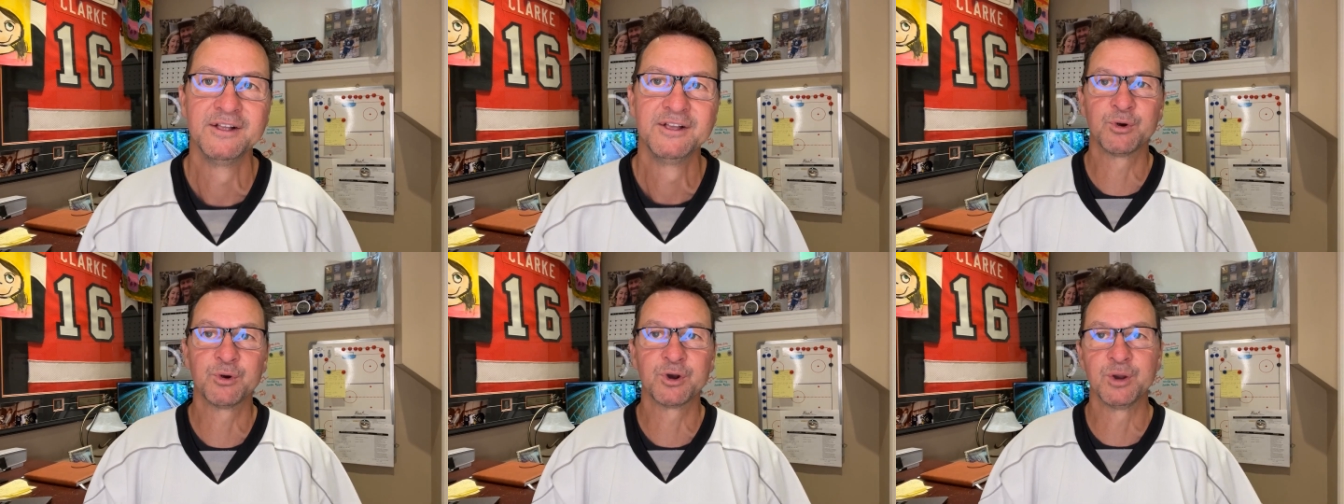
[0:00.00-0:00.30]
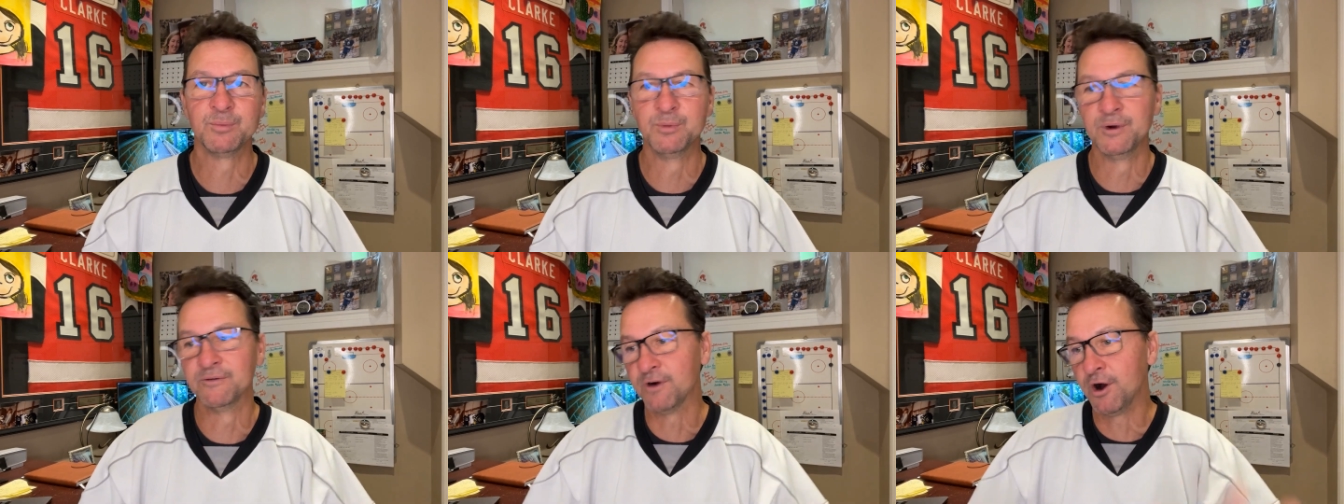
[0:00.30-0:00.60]
We're
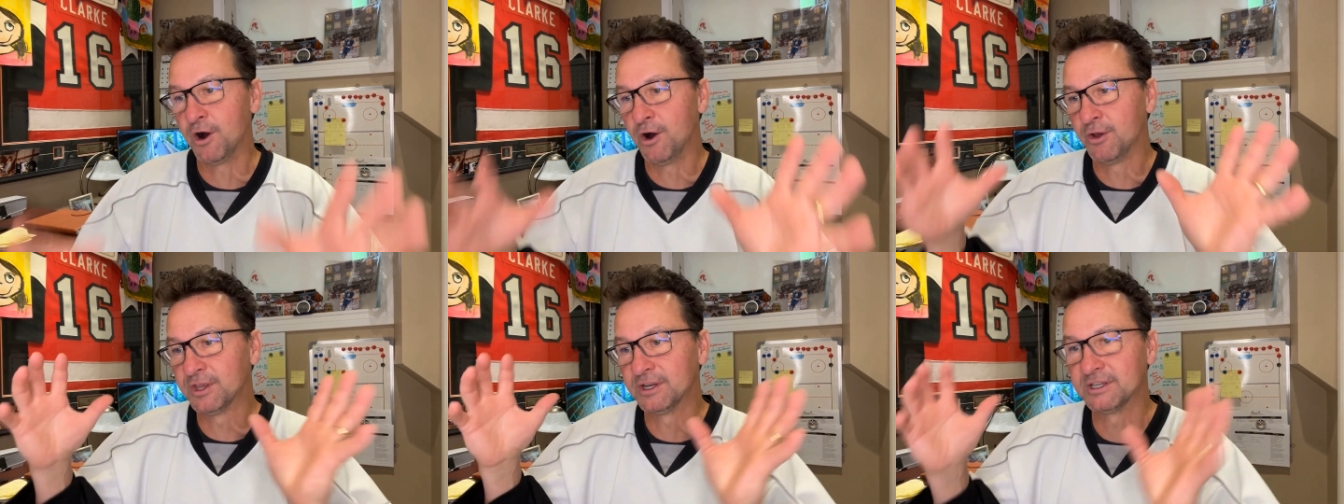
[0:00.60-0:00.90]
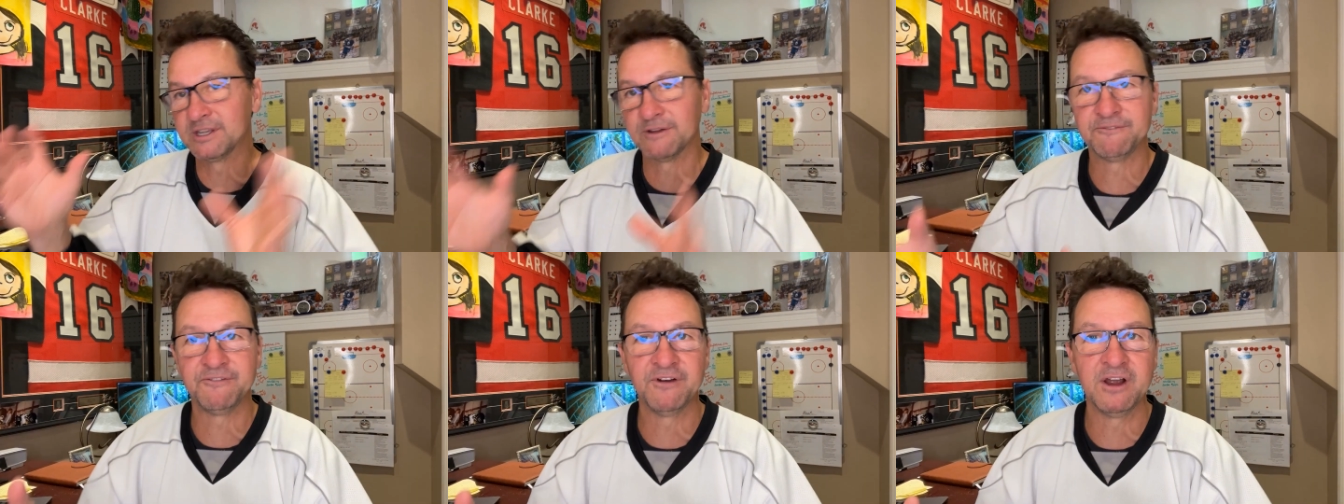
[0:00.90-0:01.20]
going to move all
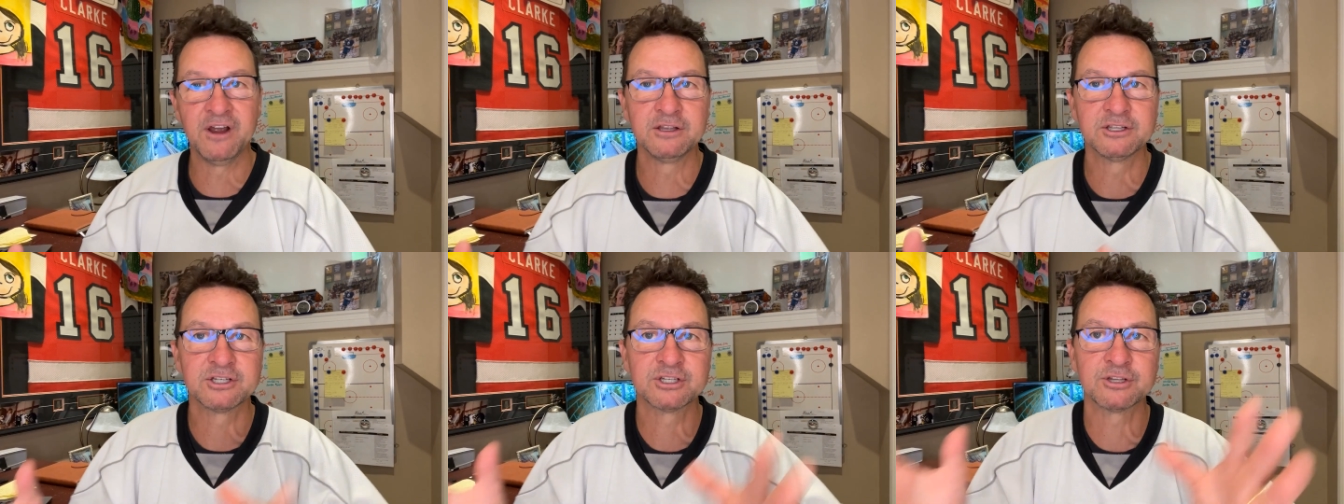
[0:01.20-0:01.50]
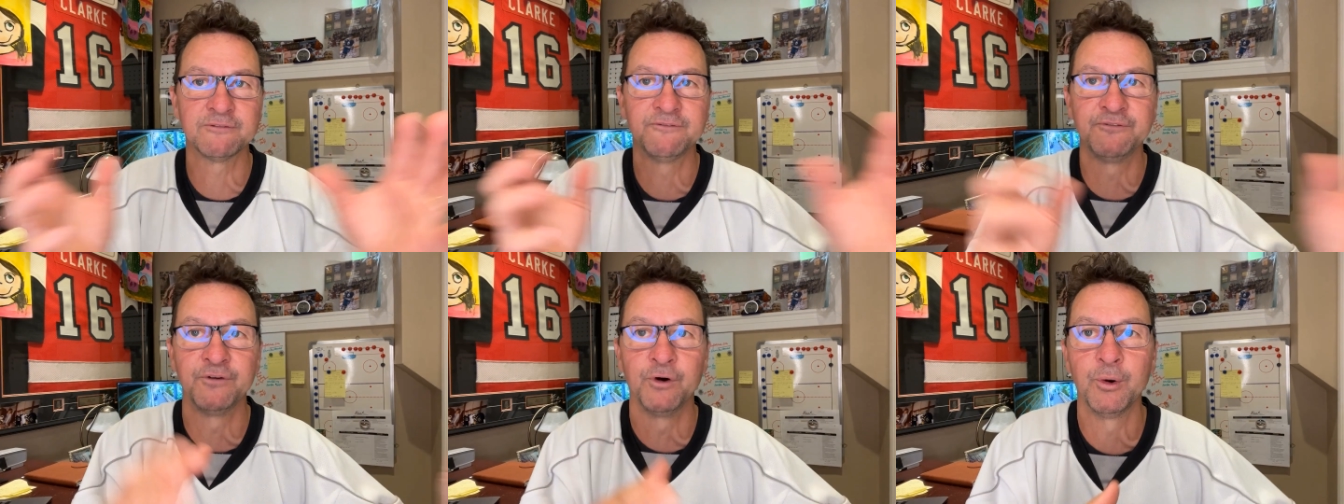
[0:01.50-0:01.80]
the defense
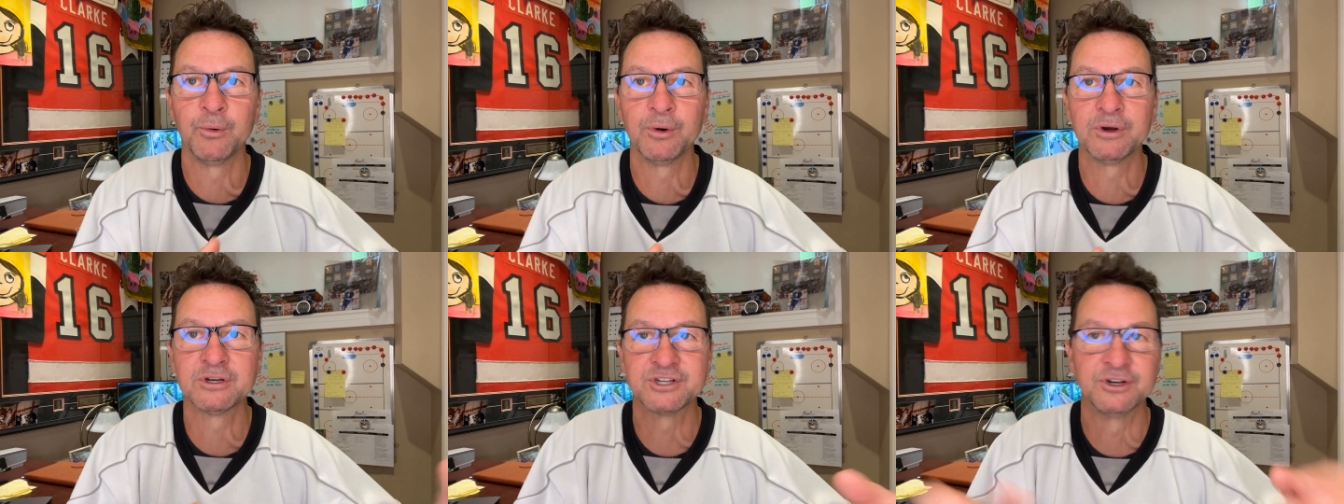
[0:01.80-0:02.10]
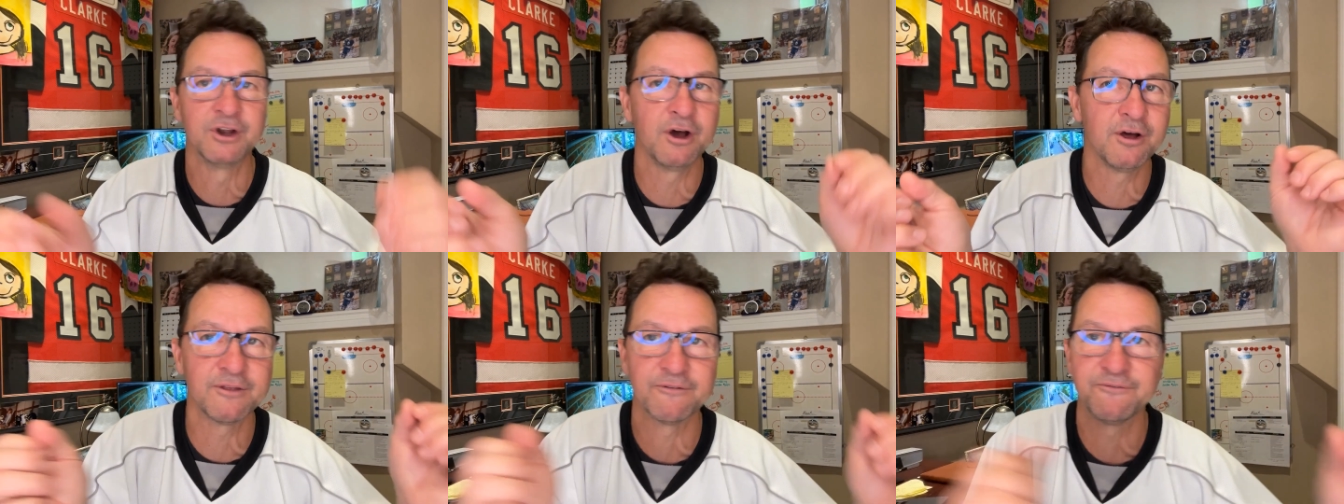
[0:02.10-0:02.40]
to forwards
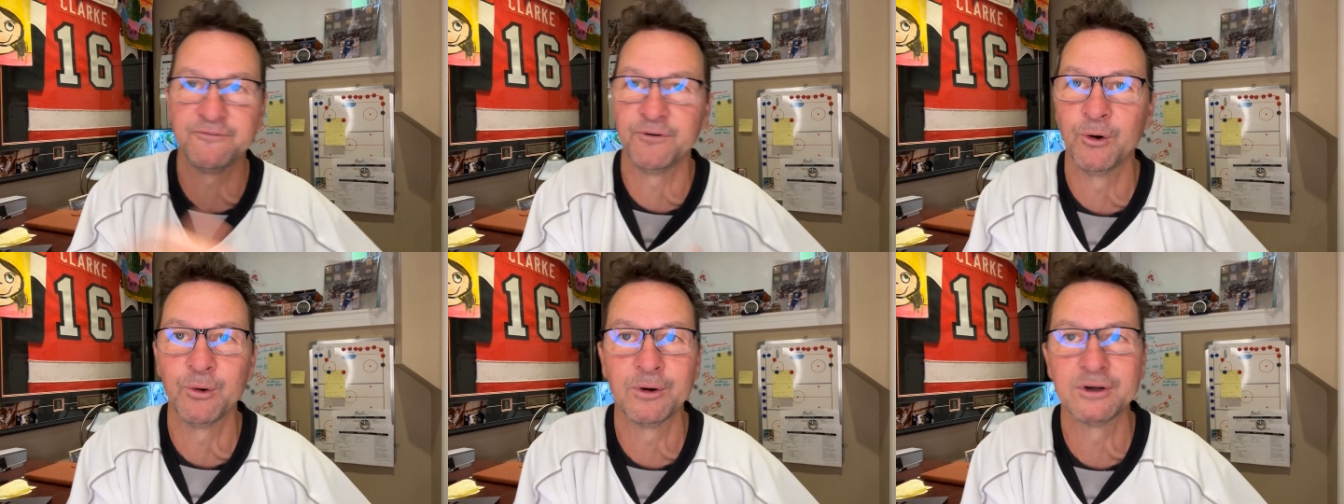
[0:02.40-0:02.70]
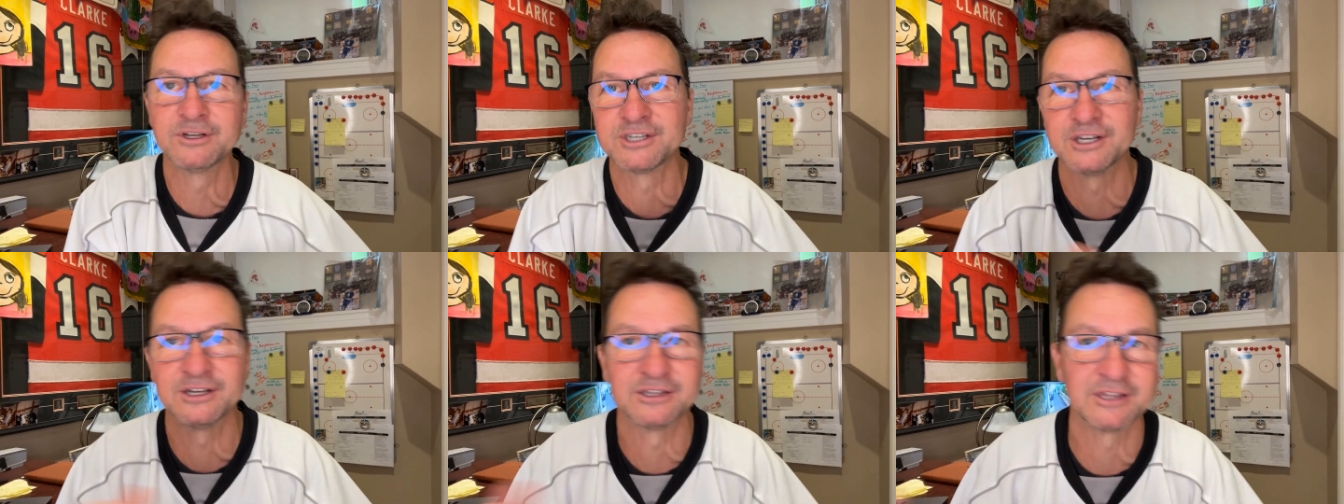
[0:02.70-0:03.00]
and all the
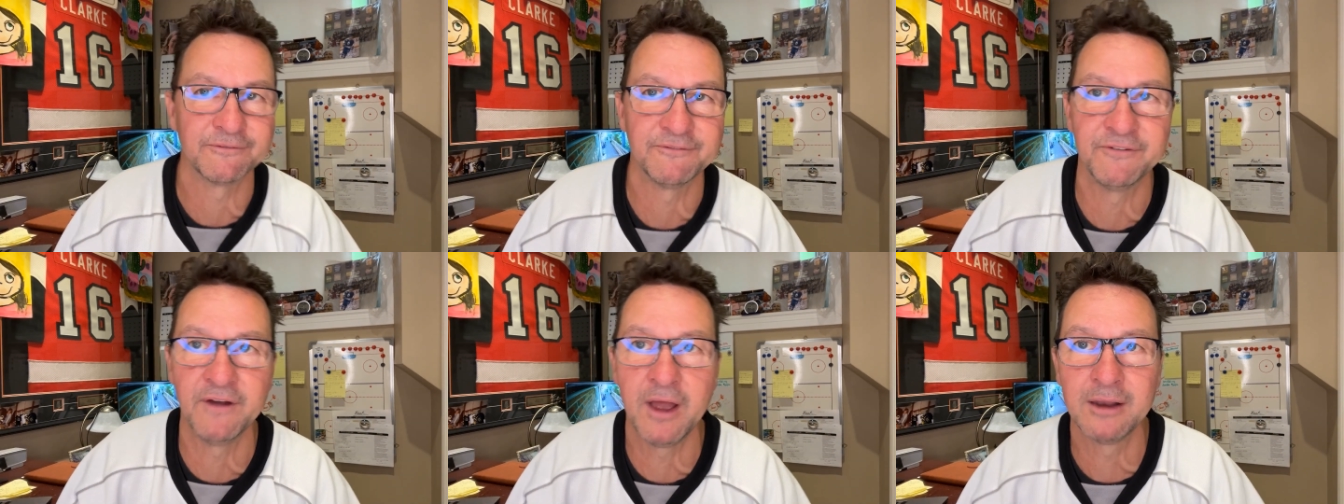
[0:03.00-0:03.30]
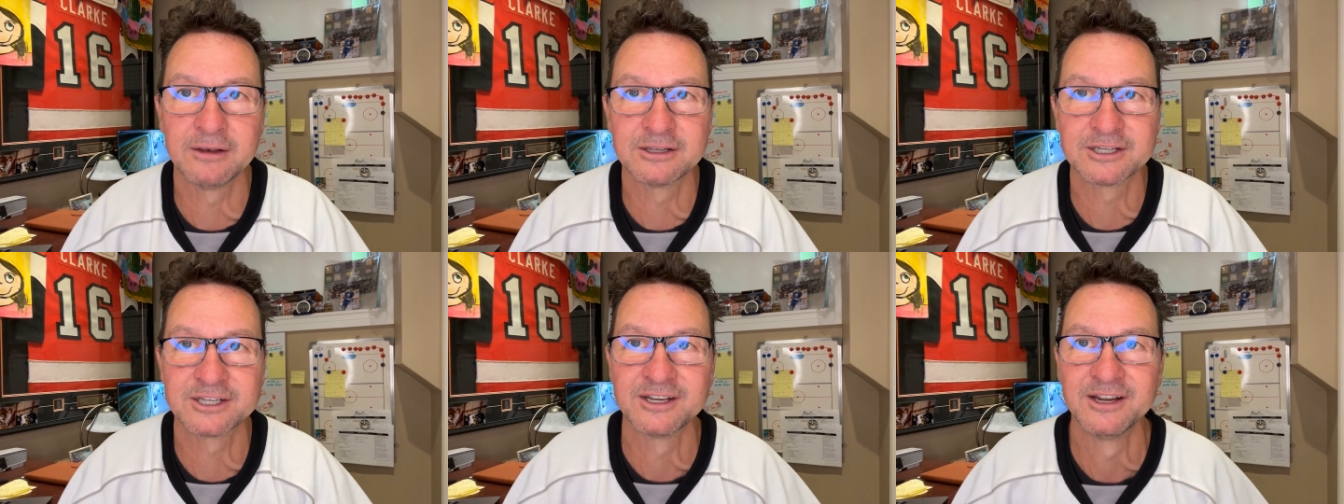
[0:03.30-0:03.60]
forwards to
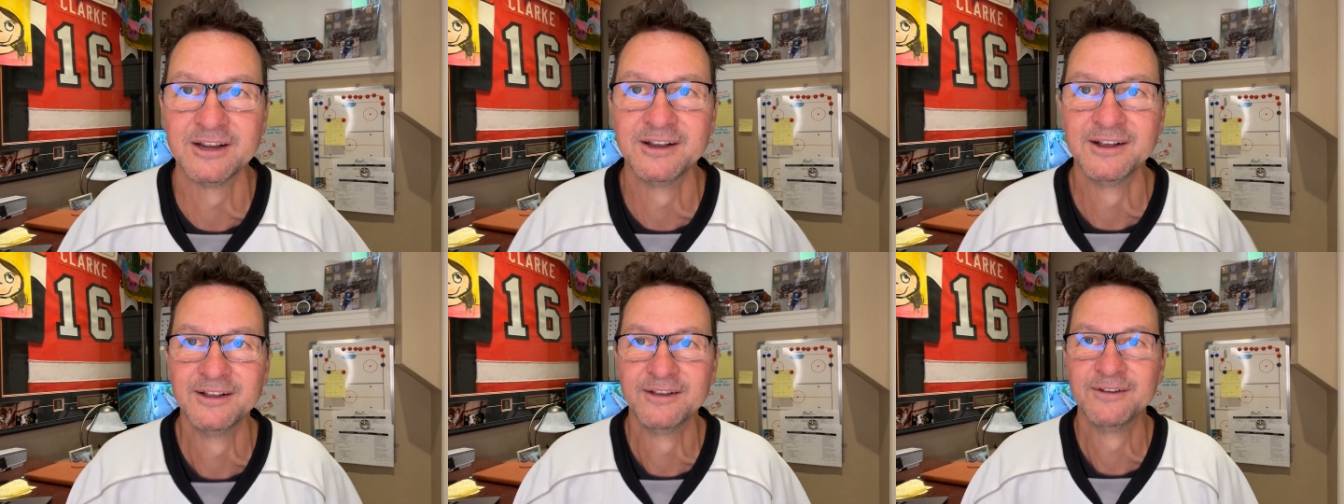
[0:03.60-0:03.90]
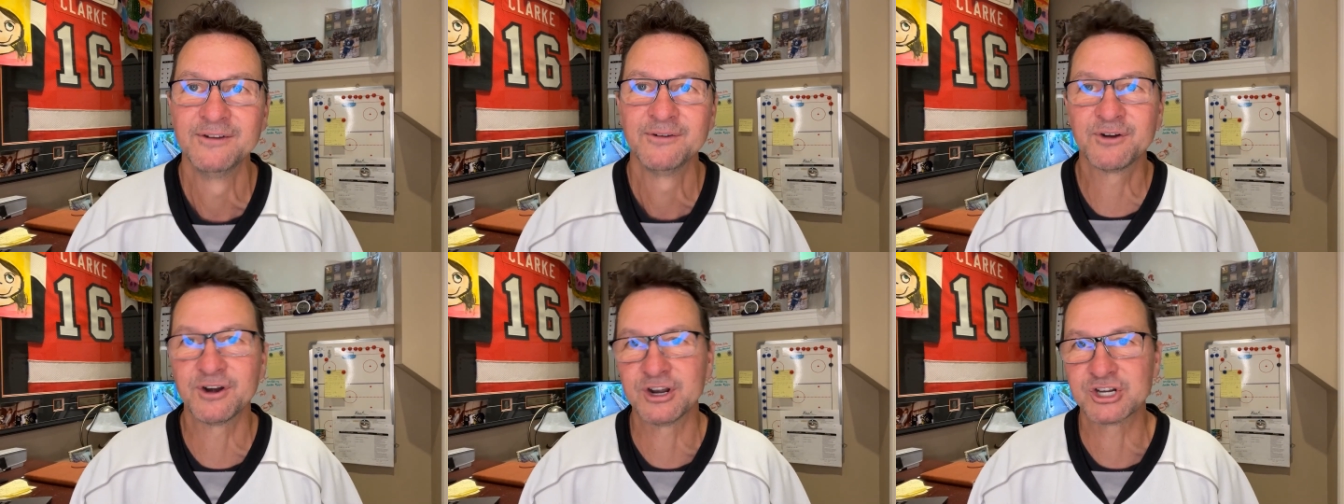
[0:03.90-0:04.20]
defense.
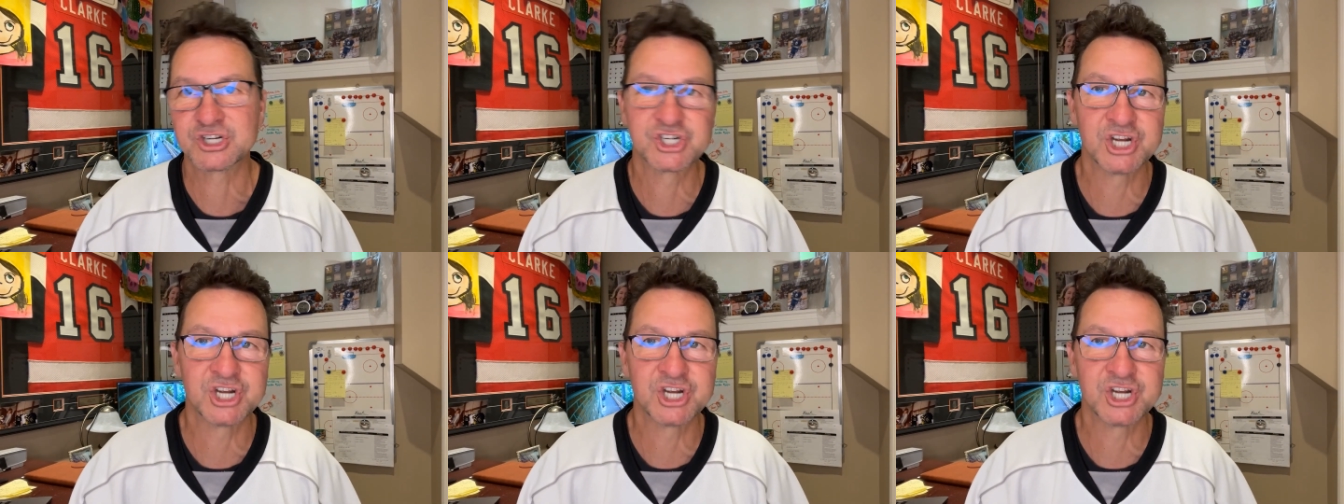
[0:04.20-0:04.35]
We're going to